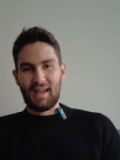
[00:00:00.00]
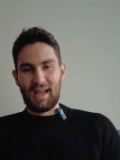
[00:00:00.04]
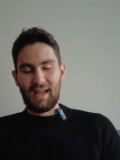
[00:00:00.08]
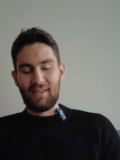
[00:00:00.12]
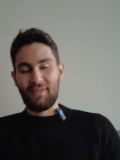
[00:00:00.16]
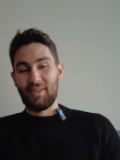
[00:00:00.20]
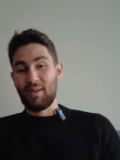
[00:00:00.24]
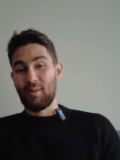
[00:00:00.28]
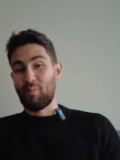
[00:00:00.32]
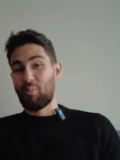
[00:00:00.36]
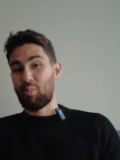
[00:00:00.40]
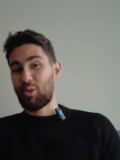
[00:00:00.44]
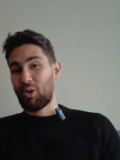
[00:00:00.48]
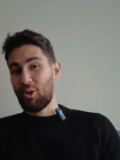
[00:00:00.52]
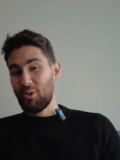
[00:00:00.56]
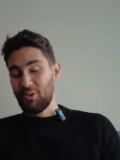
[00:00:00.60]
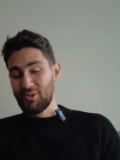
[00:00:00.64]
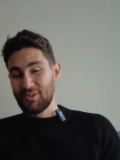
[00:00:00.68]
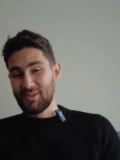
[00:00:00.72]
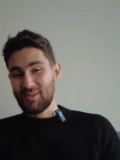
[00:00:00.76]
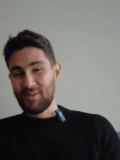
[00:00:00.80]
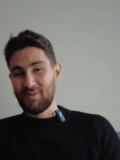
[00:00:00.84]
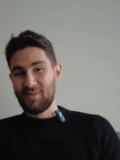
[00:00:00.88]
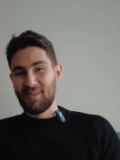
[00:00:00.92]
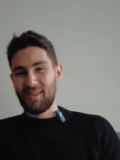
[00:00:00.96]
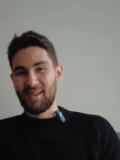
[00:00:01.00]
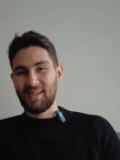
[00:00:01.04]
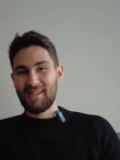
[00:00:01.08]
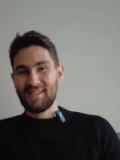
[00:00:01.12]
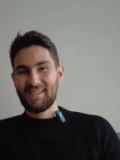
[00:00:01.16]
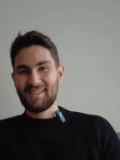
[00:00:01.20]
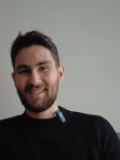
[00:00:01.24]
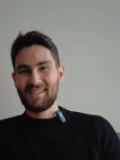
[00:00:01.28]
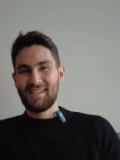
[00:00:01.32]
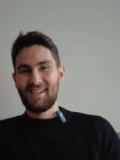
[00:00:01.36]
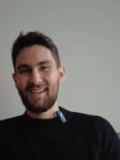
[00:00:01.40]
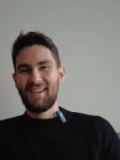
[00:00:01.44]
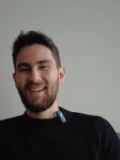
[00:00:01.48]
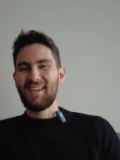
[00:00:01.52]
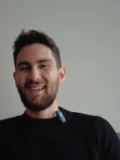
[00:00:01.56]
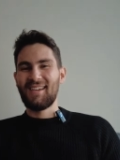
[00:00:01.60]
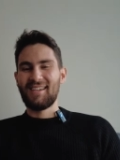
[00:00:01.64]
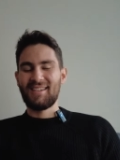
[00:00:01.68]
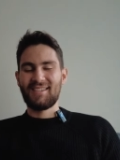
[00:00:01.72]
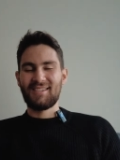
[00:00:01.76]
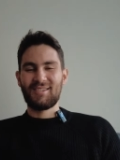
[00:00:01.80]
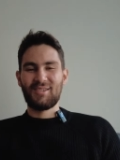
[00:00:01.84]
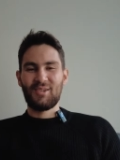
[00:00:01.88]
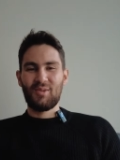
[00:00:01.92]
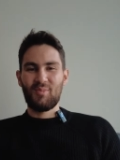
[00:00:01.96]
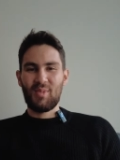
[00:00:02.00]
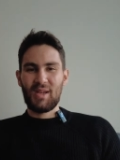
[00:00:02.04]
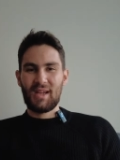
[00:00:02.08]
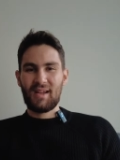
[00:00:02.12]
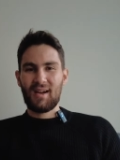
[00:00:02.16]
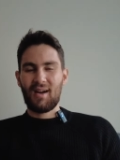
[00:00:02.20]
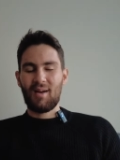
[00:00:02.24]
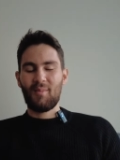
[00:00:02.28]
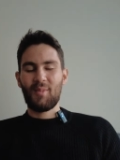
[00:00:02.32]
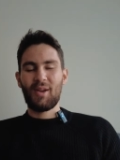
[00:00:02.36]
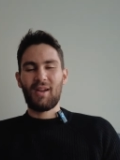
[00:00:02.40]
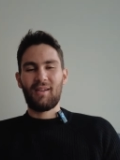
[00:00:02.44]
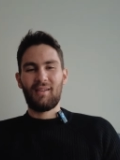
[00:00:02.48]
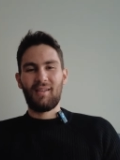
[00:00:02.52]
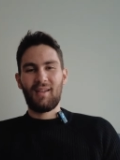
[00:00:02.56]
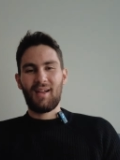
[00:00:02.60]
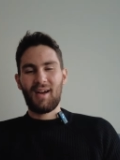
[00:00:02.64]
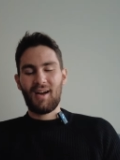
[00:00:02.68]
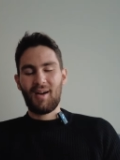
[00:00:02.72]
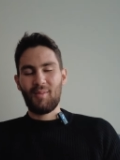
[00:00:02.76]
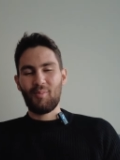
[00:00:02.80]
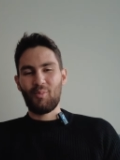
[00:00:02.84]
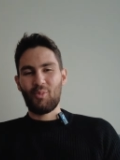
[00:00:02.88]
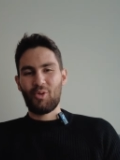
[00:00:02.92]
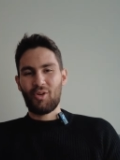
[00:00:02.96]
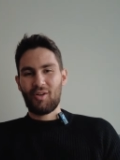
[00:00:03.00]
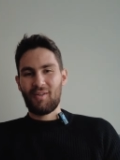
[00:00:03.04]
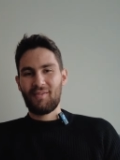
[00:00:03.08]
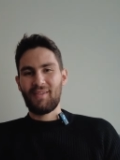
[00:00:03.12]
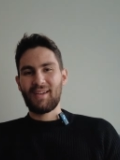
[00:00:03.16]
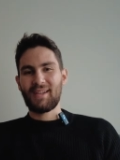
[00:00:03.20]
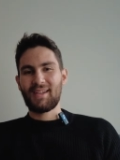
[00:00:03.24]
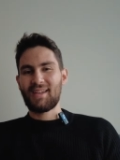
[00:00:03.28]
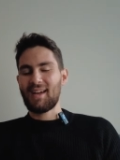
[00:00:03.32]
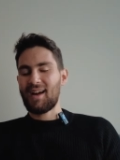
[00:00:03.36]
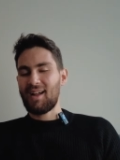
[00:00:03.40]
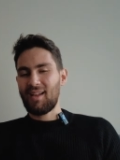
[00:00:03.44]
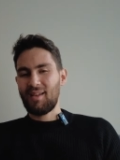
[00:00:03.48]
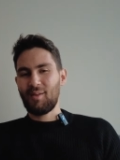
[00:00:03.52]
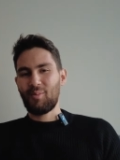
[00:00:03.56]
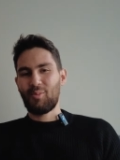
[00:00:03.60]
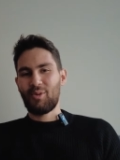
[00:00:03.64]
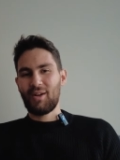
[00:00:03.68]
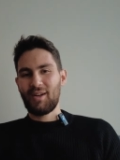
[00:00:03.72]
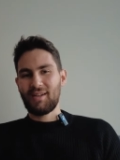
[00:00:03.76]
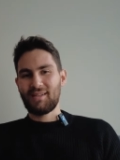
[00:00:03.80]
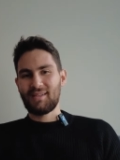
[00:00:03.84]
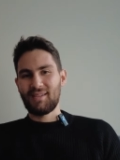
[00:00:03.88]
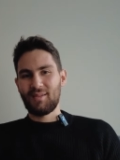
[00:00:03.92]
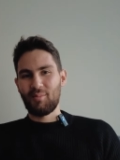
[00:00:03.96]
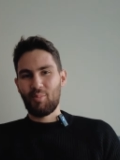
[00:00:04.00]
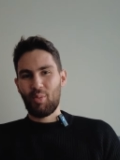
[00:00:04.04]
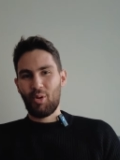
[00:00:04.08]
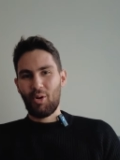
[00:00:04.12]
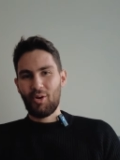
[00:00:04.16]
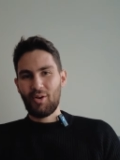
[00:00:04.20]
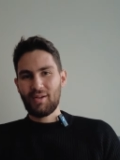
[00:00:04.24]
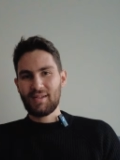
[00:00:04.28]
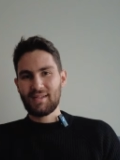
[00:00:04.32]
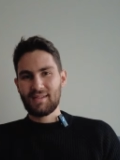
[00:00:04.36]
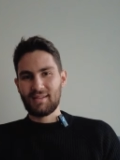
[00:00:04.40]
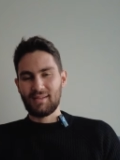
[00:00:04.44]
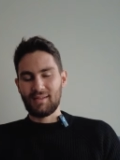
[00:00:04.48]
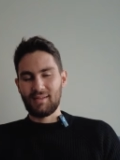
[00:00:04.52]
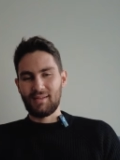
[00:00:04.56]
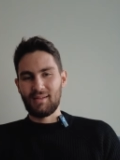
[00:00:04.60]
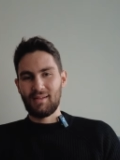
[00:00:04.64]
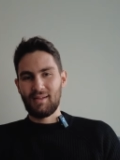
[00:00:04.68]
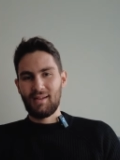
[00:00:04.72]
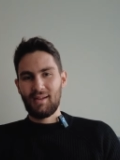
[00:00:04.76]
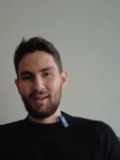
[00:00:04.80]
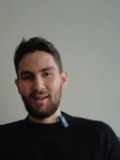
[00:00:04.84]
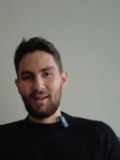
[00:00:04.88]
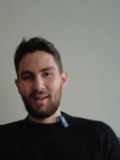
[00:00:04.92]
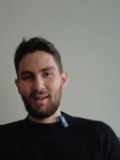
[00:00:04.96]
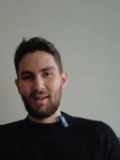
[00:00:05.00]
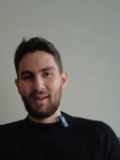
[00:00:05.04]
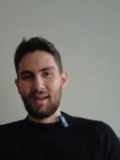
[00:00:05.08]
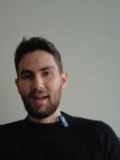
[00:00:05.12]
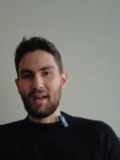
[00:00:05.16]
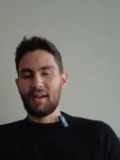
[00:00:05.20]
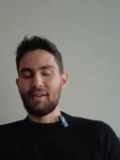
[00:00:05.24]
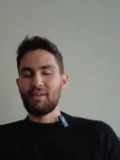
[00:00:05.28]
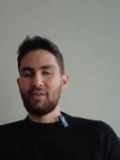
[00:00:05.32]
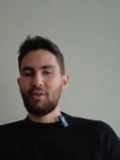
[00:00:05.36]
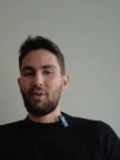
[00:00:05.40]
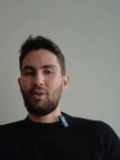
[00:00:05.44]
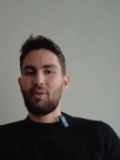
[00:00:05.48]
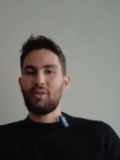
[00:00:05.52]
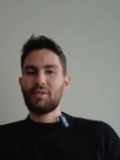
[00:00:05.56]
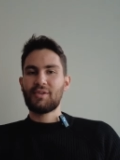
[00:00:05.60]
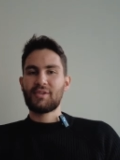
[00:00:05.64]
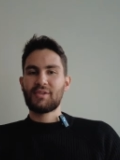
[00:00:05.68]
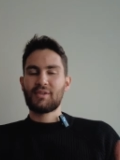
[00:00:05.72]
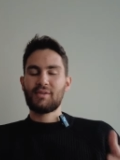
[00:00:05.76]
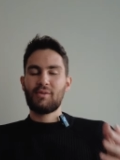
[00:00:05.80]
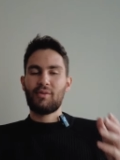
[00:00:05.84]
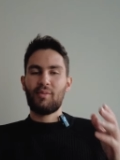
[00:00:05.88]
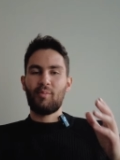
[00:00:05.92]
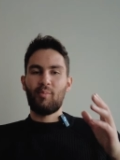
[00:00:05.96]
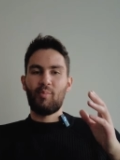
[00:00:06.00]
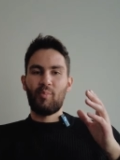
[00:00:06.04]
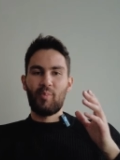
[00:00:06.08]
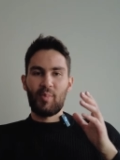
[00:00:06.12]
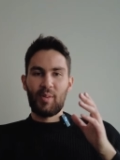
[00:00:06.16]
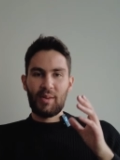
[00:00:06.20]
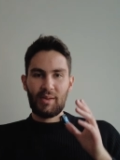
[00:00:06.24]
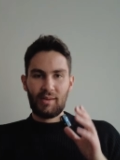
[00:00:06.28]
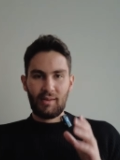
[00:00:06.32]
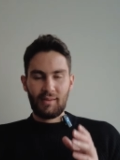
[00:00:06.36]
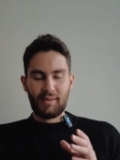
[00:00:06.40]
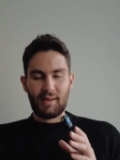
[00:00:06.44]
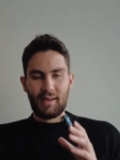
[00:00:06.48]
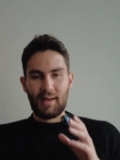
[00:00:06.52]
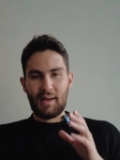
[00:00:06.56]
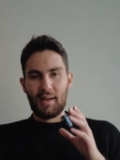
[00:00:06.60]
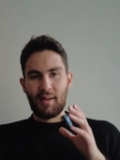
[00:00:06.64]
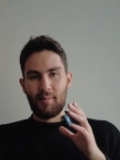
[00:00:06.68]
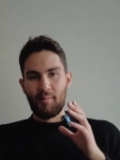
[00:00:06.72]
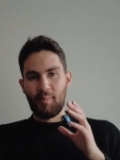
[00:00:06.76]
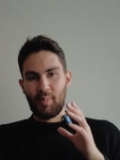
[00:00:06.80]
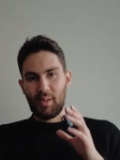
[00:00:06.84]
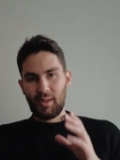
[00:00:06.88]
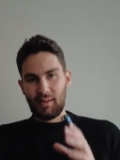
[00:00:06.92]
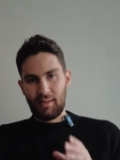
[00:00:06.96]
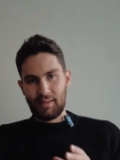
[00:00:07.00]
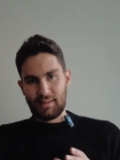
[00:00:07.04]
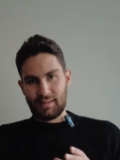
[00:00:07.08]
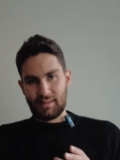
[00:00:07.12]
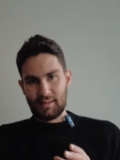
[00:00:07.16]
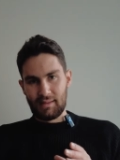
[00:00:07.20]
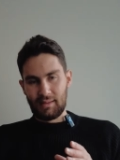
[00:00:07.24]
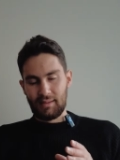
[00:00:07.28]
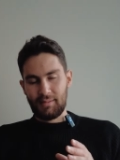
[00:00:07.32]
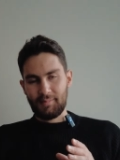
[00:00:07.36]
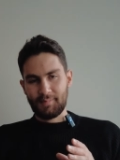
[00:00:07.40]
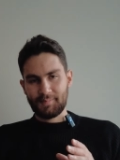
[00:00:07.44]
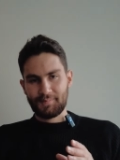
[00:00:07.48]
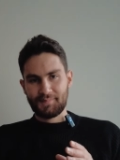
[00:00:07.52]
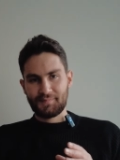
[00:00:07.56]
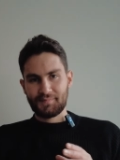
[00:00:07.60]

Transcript: And the pros of this is you become a lot more of a calibrated person and you also build an ability